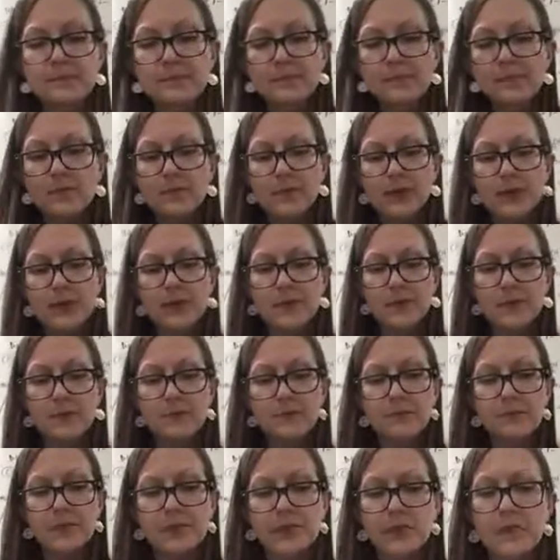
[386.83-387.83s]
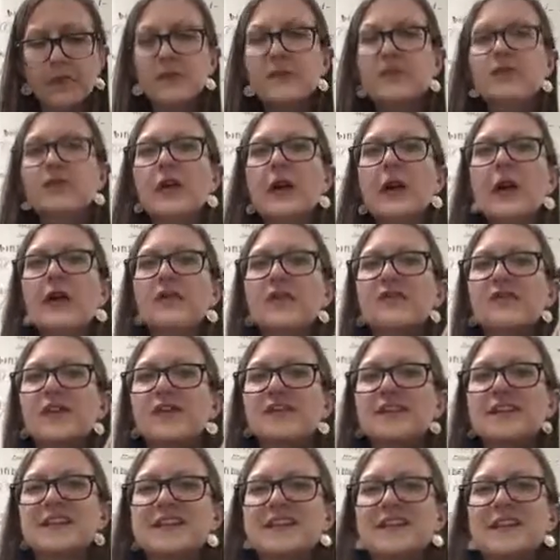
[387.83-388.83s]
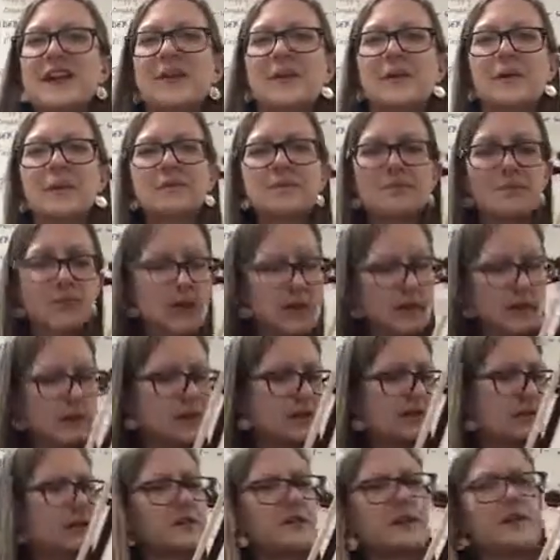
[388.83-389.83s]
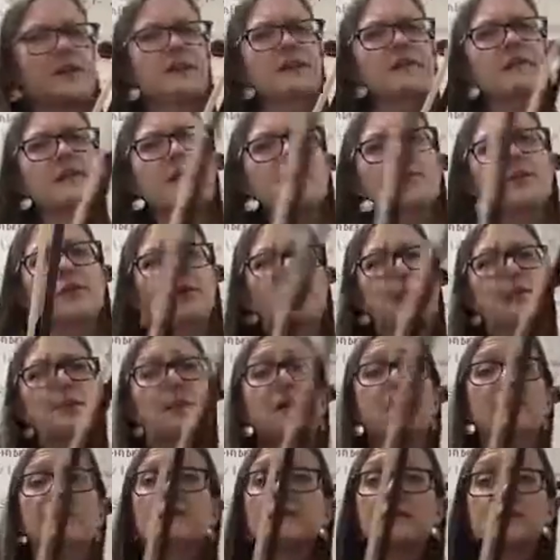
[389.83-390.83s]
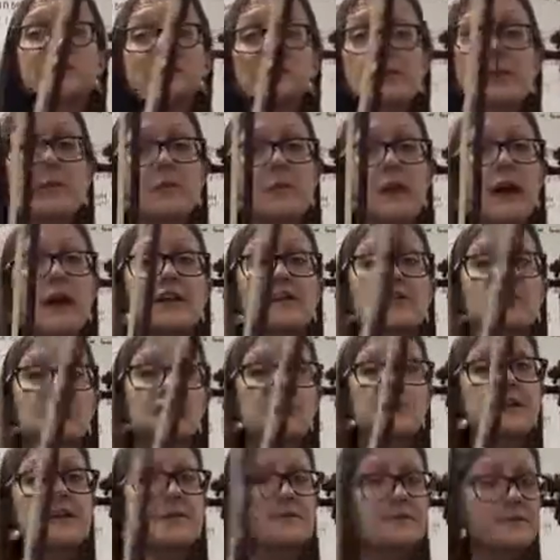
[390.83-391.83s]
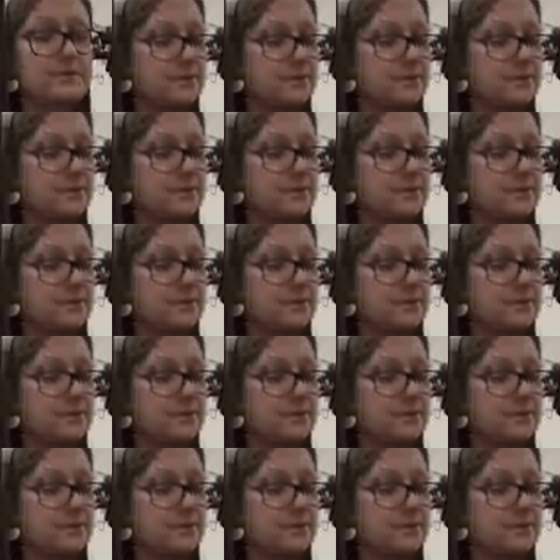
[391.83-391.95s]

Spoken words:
Okay, let's try out 50 together. Get yourself set with your best instrument posture.